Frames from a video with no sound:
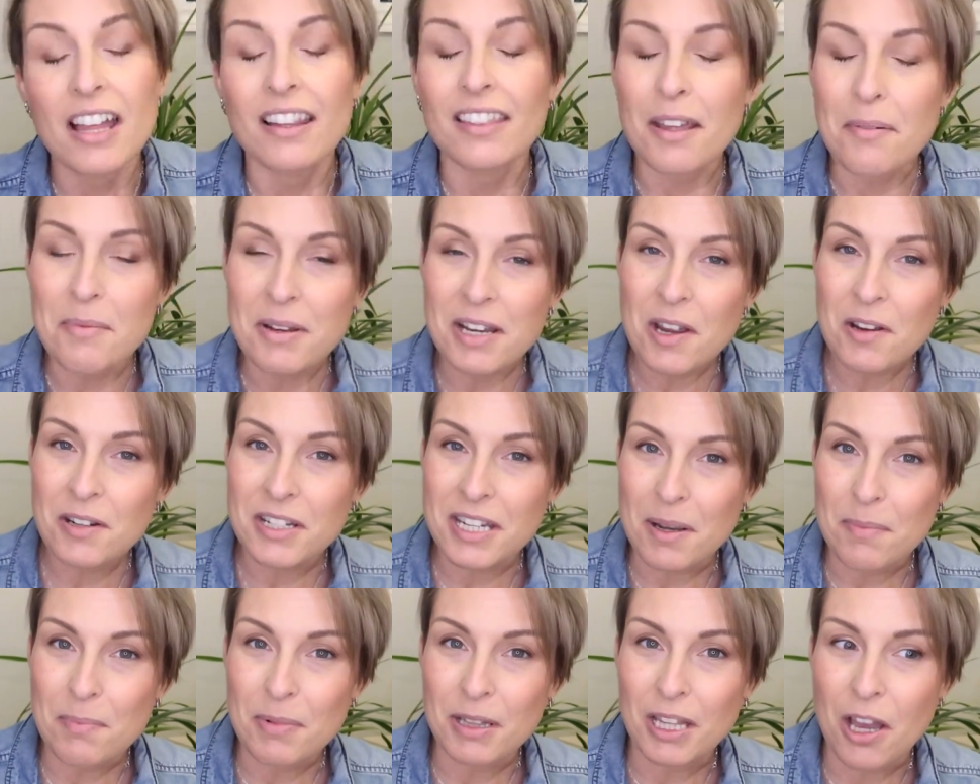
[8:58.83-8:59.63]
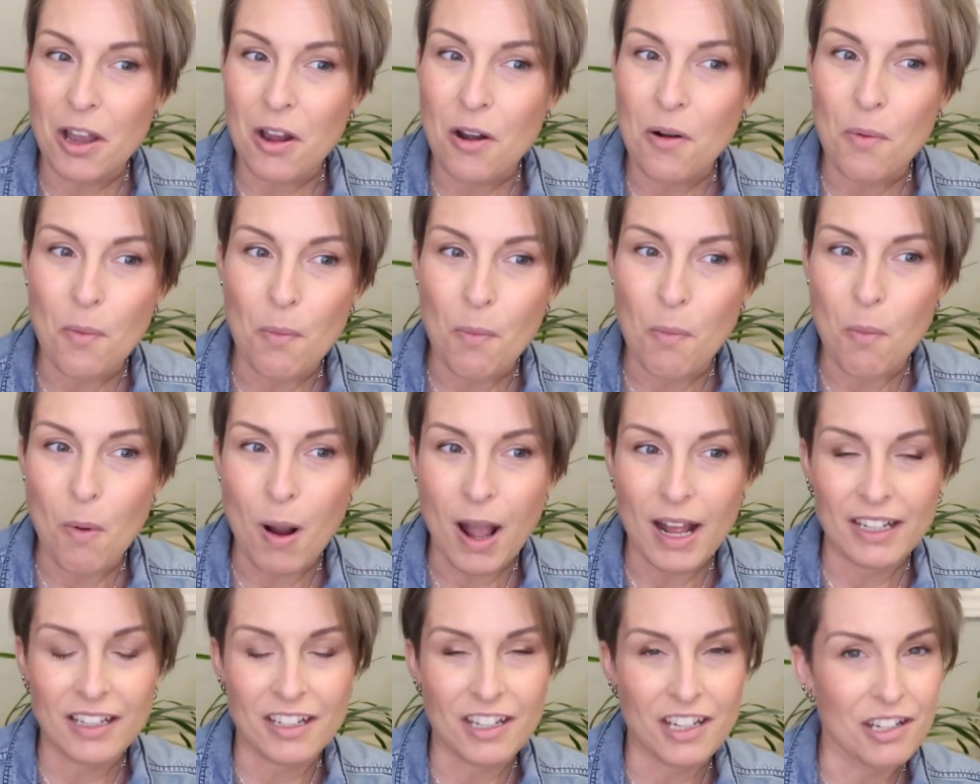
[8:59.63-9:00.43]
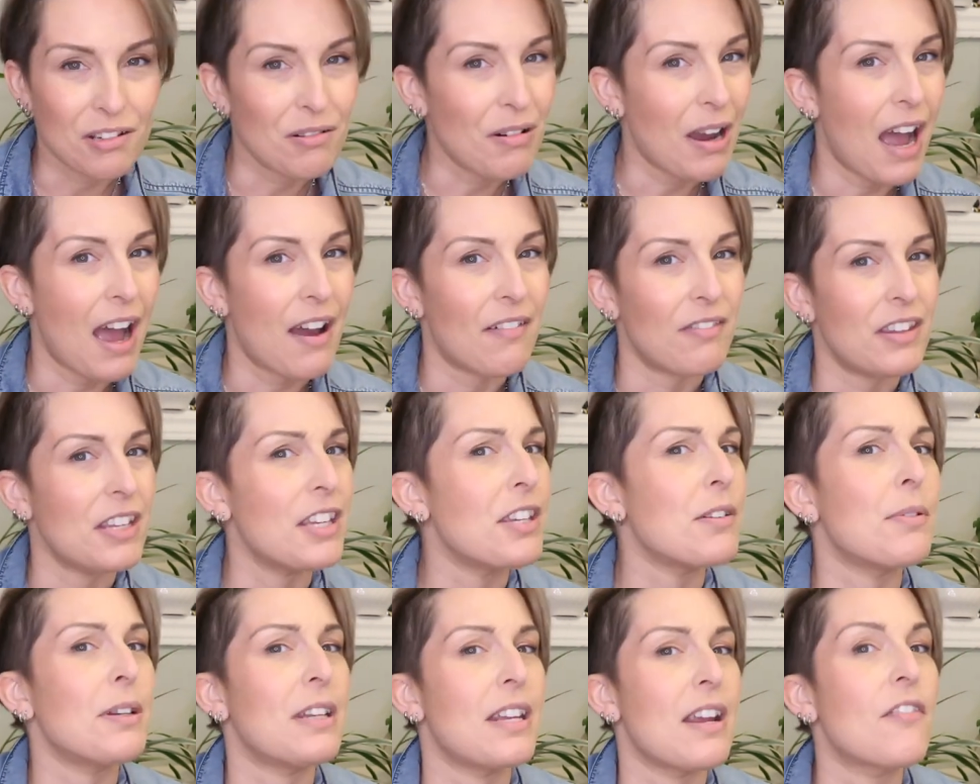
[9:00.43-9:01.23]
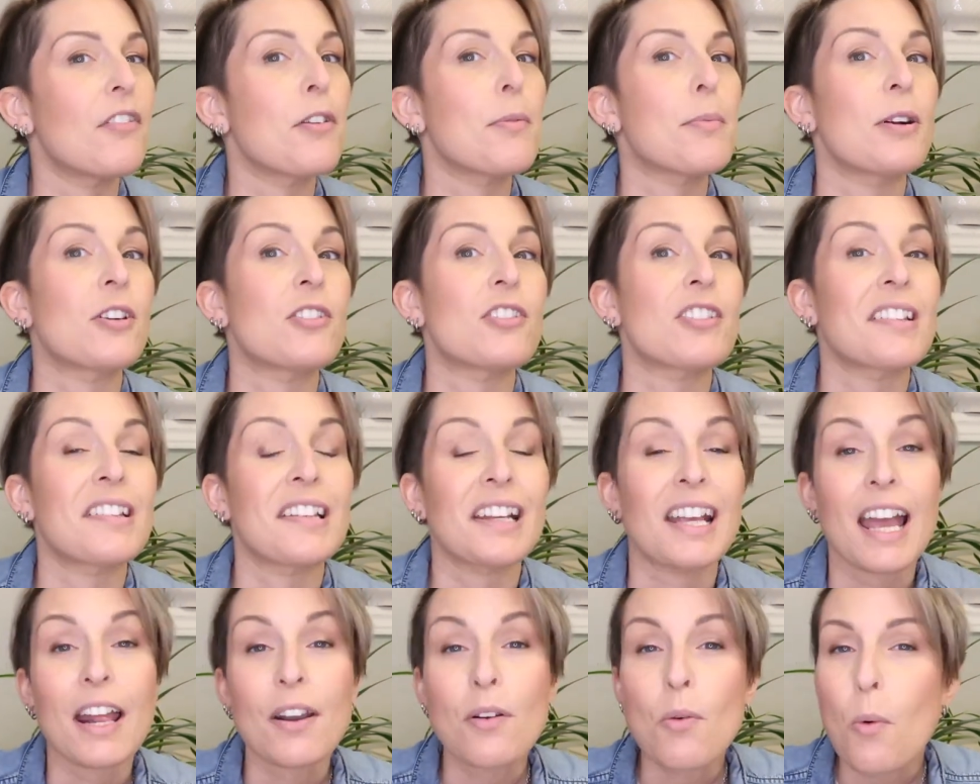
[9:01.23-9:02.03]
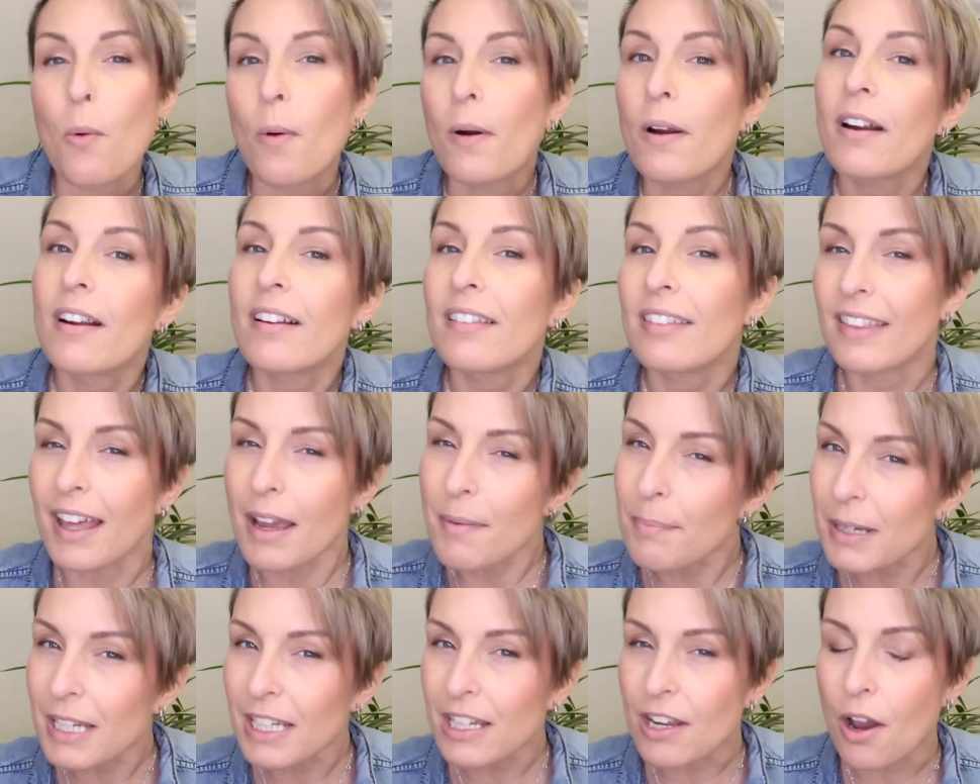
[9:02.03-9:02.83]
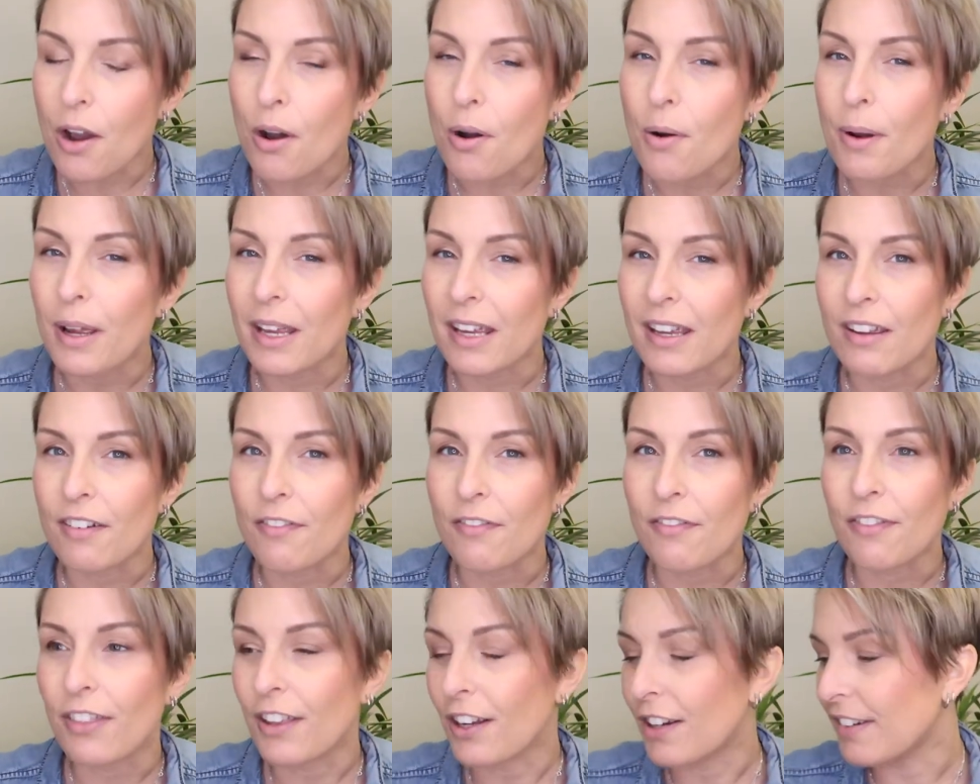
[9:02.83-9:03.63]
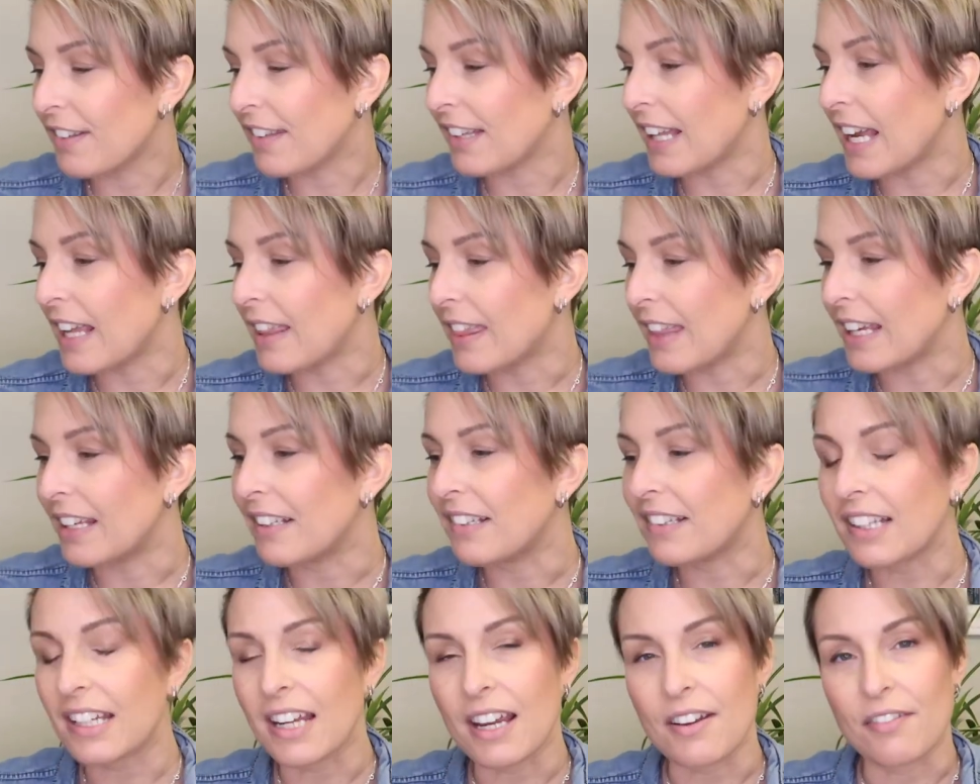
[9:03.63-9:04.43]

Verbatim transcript: Let me know down below what you have that you would never purchase again, or let me know if there's like things that